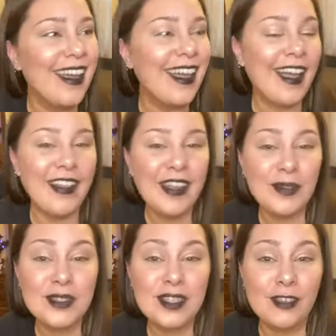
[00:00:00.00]
And that
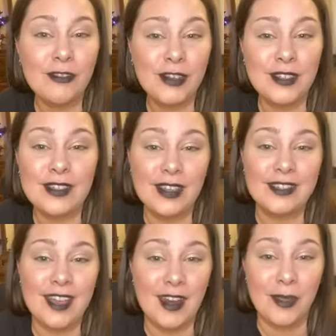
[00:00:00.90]
was like the furthest
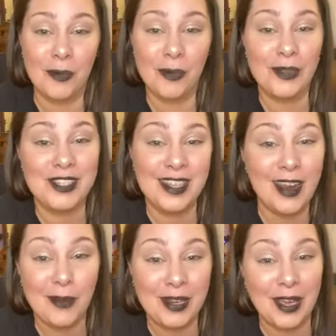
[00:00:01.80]
outside of the rules that I
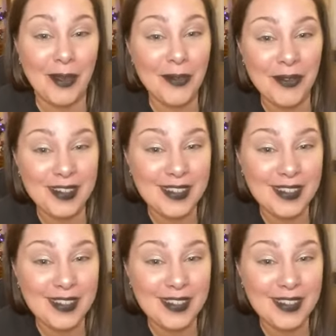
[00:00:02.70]
would go.